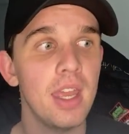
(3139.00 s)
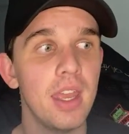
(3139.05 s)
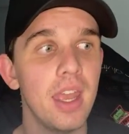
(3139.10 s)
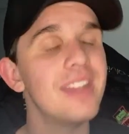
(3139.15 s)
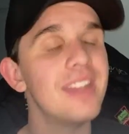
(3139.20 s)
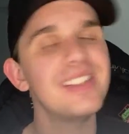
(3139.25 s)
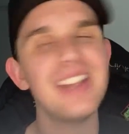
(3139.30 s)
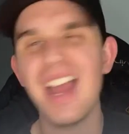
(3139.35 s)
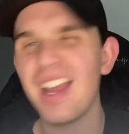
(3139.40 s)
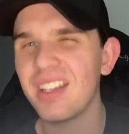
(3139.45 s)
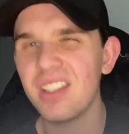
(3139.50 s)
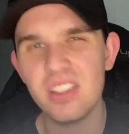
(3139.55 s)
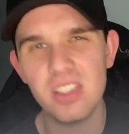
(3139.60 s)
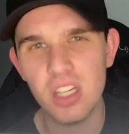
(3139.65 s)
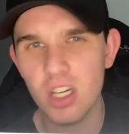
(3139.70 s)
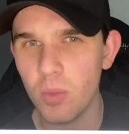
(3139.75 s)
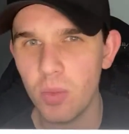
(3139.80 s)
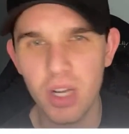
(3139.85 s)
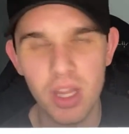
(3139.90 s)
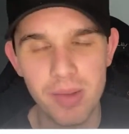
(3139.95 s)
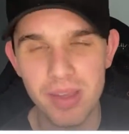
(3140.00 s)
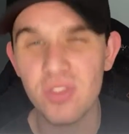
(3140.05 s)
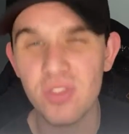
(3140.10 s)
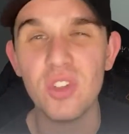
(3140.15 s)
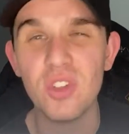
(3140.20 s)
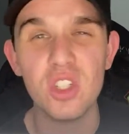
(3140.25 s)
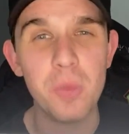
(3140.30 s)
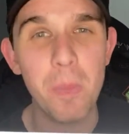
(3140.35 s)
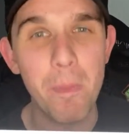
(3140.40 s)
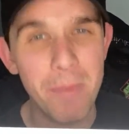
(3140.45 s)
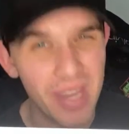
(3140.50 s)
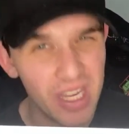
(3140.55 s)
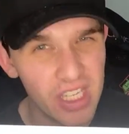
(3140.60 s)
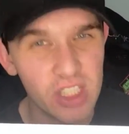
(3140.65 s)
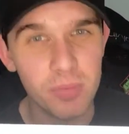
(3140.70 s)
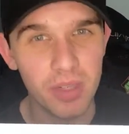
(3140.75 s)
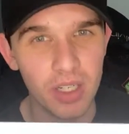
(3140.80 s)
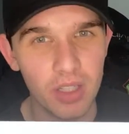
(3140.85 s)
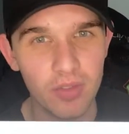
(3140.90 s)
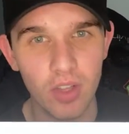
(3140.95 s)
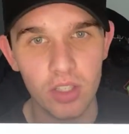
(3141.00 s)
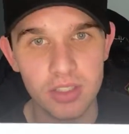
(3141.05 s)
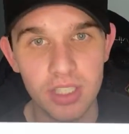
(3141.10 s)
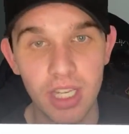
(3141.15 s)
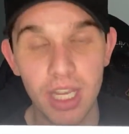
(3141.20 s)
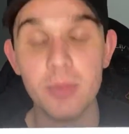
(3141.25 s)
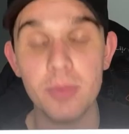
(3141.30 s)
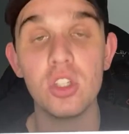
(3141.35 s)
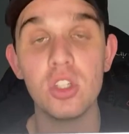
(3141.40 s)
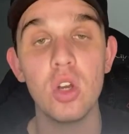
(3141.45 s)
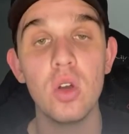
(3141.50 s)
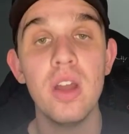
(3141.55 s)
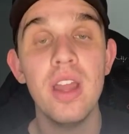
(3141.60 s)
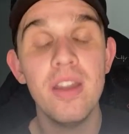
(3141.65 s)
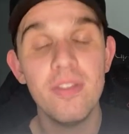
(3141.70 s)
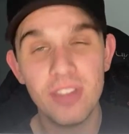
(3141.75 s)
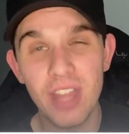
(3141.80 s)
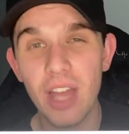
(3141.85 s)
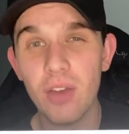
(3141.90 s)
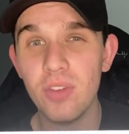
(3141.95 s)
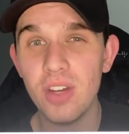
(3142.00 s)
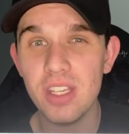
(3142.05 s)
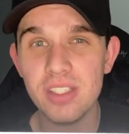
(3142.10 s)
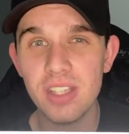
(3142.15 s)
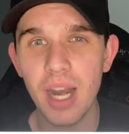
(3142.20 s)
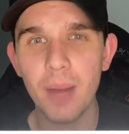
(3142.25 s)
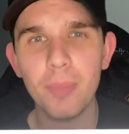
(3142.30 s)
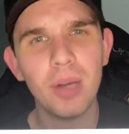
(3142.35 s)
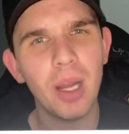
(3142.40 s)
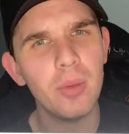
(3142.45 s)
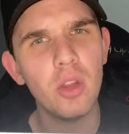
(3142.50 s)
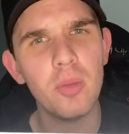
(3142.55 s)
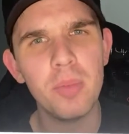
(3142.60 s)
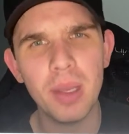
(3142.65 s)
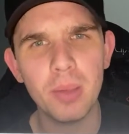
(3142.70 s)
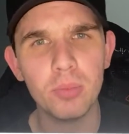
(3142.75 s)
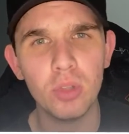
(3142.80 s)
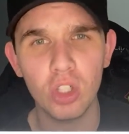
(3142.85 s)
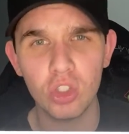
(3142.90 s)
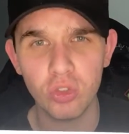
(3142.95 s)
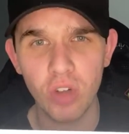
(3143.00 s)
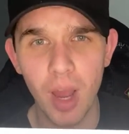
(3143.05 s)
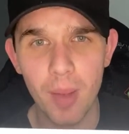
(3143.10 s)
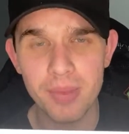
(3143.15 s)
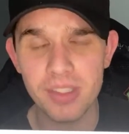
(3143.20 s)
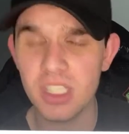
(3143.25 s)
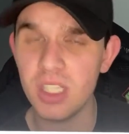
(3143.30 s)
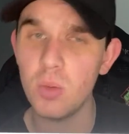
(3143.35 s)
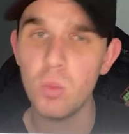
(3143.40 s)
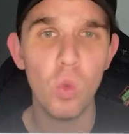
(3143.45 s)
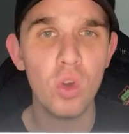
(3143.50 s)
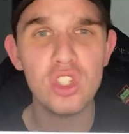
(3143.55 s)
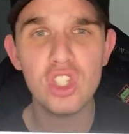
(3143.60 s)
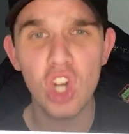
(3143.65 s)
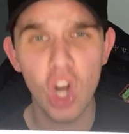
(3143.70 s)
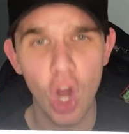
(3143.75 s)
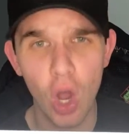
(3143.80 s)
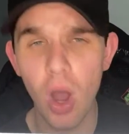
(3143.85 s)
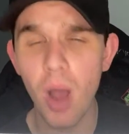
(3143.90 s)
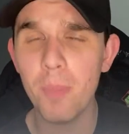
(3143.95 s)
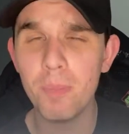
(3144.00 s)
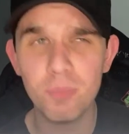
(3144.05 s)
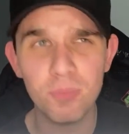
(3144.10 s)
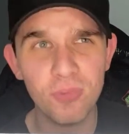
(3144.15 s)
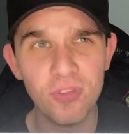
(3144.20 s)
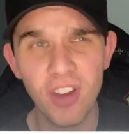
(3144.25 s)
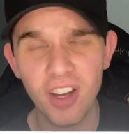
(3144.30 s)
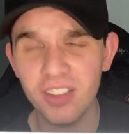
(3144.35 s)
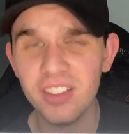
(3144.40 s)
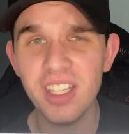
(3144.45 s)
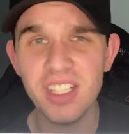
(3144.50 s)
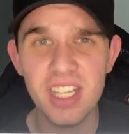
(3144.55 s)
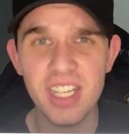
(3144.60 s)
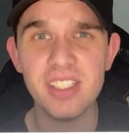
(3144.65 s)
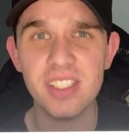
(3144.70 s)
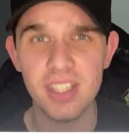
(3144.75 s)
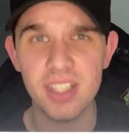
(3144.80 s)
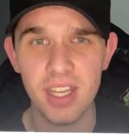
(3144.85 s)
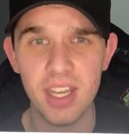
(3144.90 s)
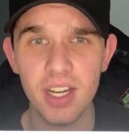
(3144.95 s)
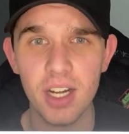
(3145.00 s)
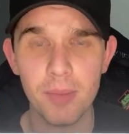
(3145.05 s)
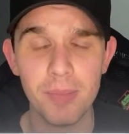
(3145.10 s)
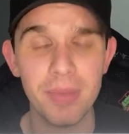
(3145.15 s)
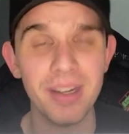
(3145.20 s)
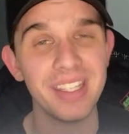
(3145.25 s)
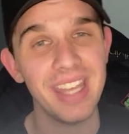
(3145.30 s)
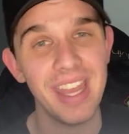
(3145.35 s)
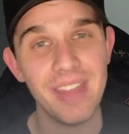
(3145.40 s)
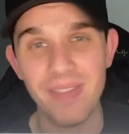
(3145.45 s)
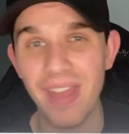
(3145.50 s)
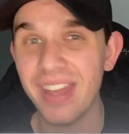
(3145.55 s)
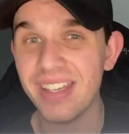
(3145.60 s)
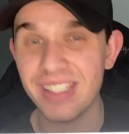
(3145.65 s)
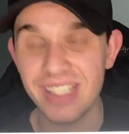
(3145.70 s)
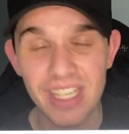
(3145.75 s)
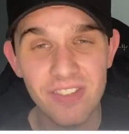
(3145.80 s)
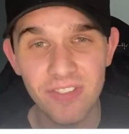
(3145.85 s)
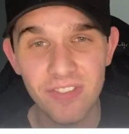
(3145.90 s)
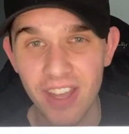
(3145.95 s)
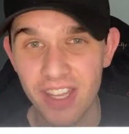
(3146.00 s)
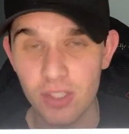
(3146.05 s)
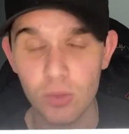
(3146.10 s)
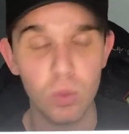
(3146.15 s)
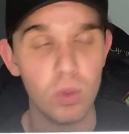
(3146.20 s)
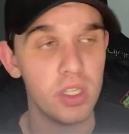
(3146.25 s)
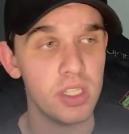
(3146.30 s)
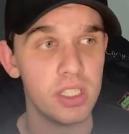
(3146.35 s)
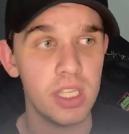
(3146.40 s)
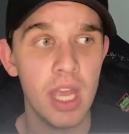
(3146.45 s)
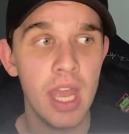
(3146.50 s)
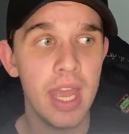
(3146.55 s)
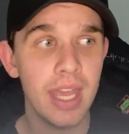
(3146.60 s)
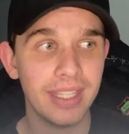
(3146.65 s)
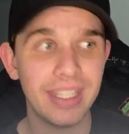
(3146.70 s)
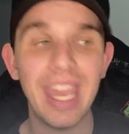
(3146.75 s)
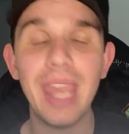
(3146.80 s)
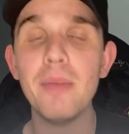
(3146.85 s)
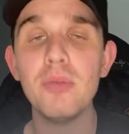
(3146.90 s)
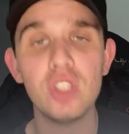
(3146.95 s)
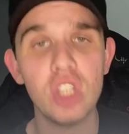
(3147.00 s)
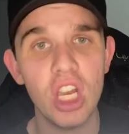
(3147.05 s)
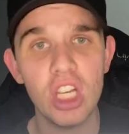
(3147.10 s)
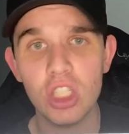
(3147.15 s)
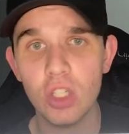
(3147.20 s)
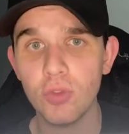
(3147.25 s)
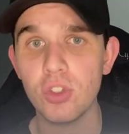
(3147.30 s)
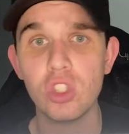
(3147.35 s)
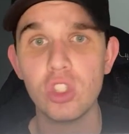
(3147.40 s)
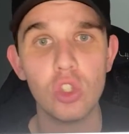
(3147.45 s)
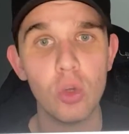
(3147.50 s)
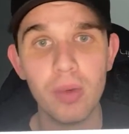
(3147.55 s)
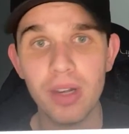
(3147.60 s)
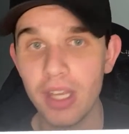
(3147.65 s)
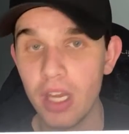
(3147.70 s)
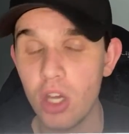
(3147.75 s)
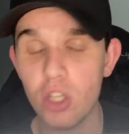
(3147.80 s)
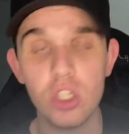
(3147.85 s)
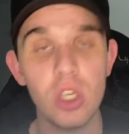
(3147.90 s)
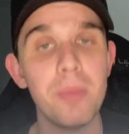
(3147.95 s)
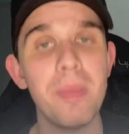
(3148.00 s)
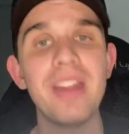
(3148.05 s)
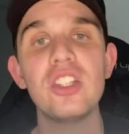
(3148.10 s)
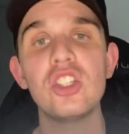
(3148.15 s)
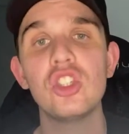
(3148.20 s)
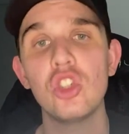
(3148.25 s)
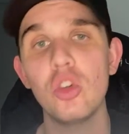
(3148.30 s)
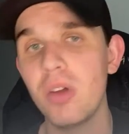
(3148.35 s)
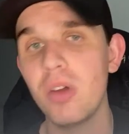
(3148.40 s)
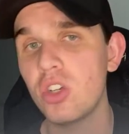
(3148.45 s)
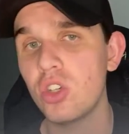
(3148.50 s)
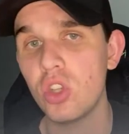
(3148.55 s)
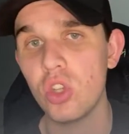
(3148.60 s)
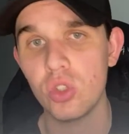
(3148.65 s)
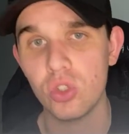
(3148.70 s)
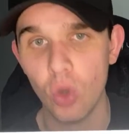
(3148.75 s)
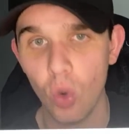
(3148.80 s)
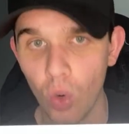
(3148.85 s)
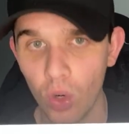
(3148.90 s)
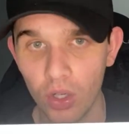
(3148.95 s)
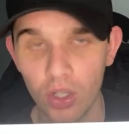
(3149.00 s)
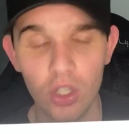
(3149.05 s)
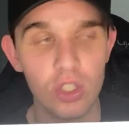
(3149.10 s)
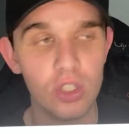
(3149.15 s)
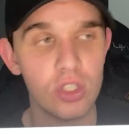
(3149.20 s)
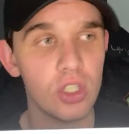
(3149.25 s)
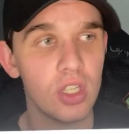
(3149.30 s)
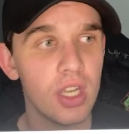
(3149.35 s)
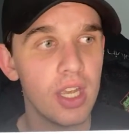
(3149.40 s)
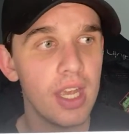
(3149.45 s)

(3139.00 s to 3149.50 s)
is not considered one of the best first basemen of all time. So for that reason, I probably picked Brooks Robinson. Wasn't a fairly decent hitter, but again, that defense was game-changing for so many years. He meant so much to those Orioles